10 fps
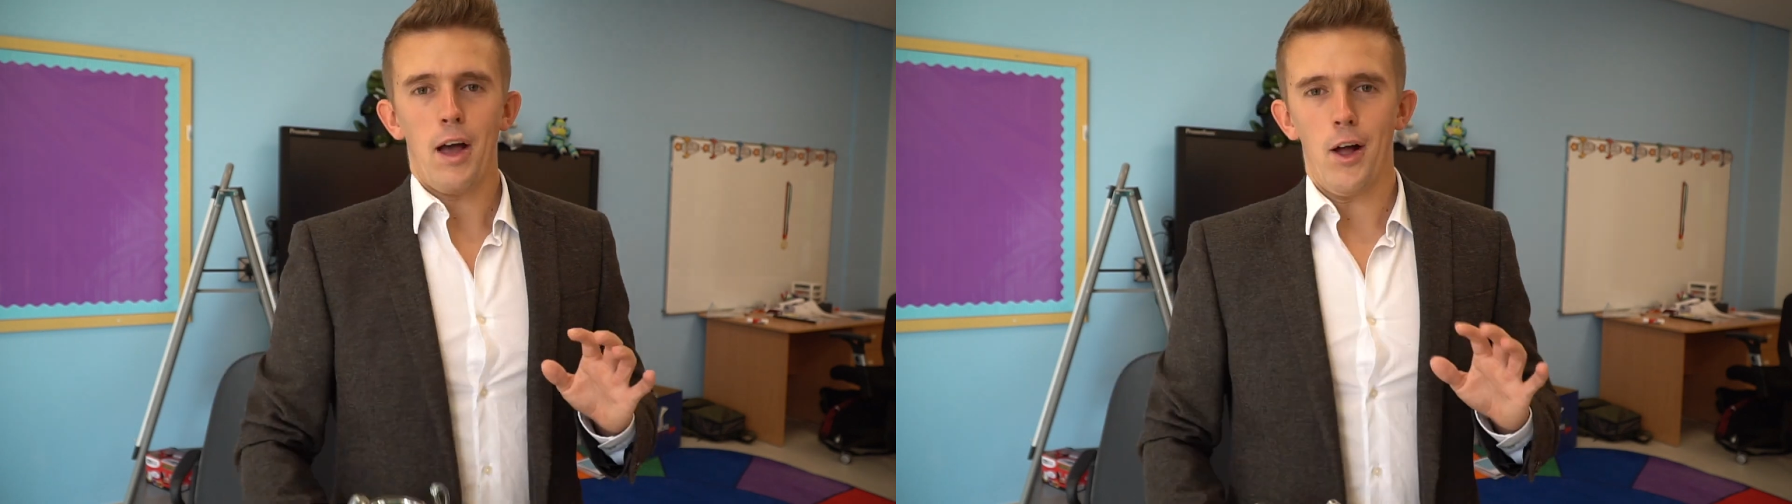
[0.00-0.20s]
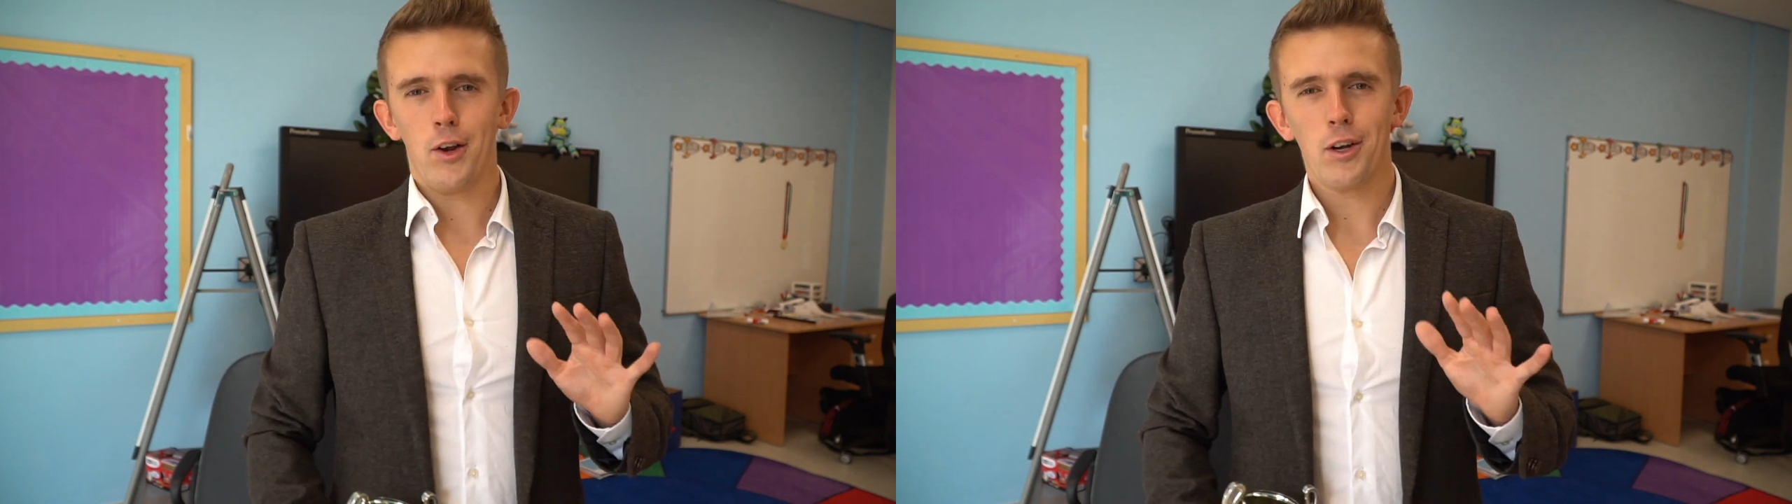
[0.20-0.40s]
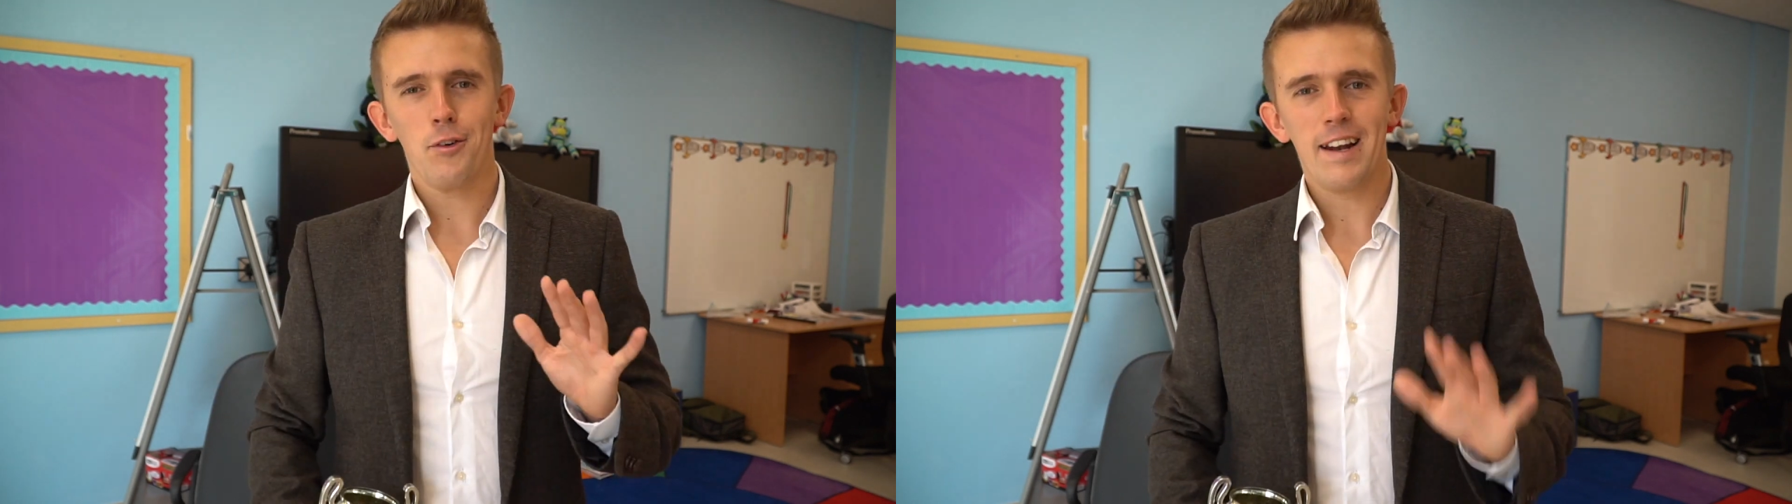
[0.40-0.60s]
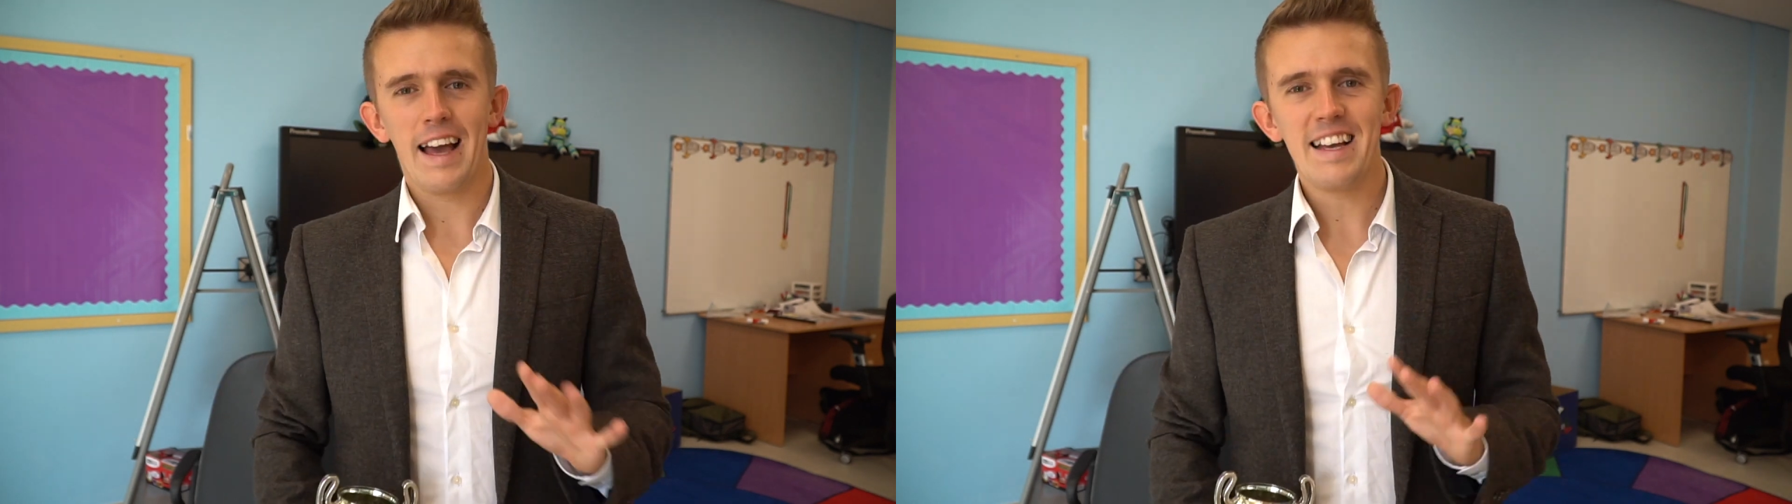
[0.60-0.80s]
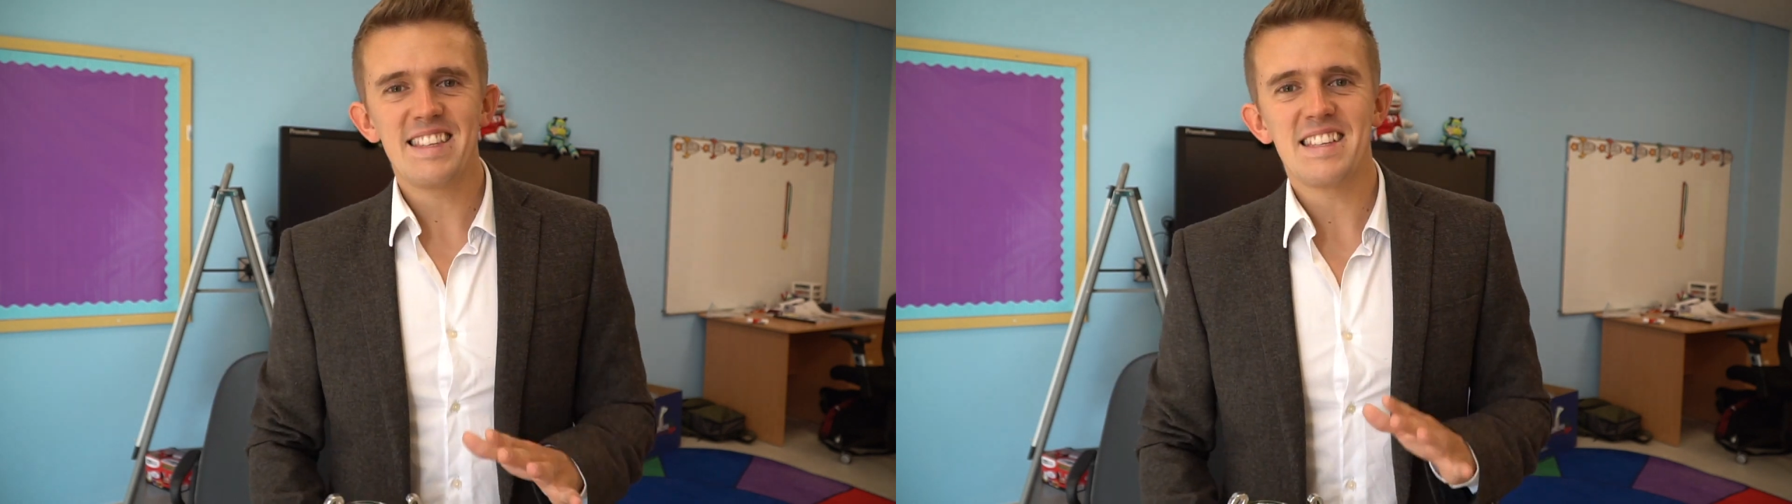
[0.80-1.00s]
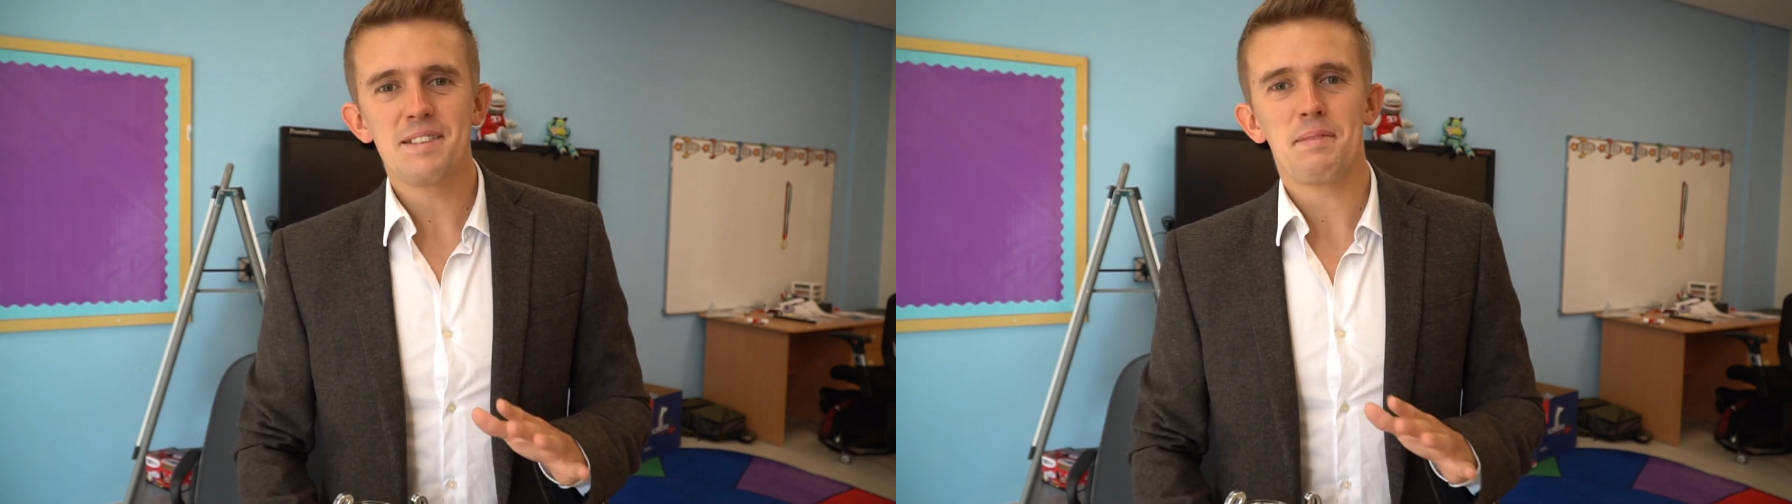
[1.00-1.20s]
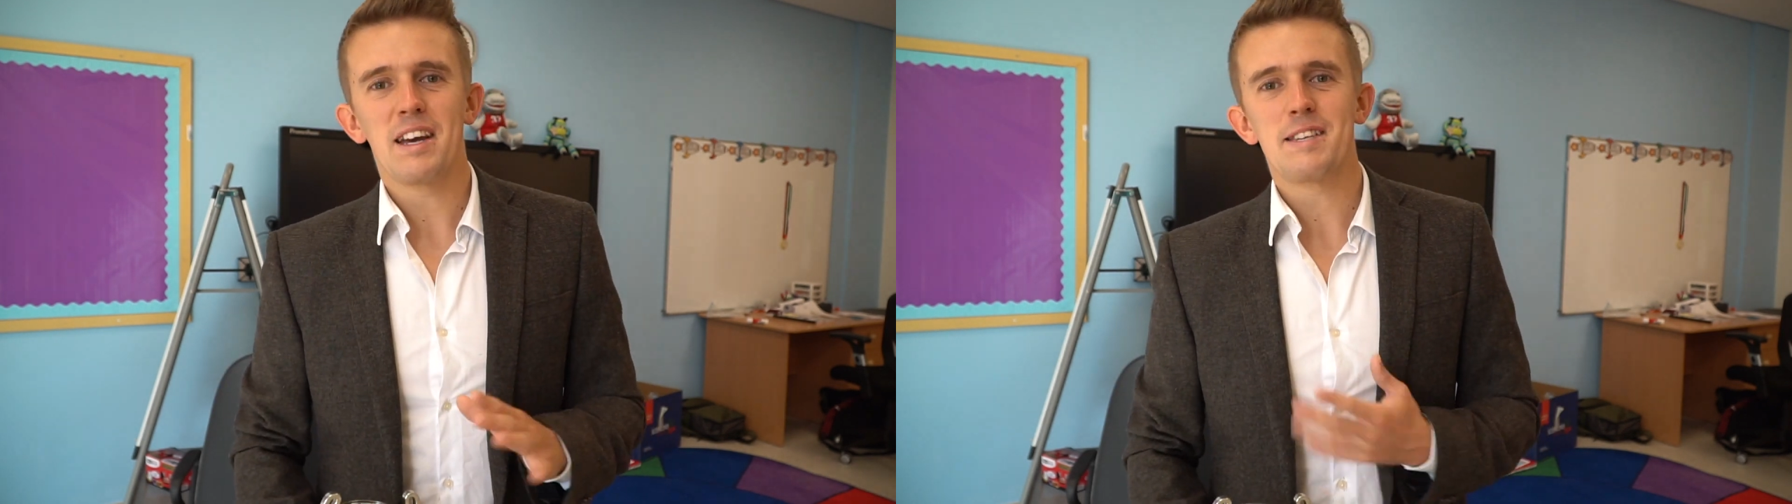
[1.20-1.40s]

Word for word: And I'm going to relate it to my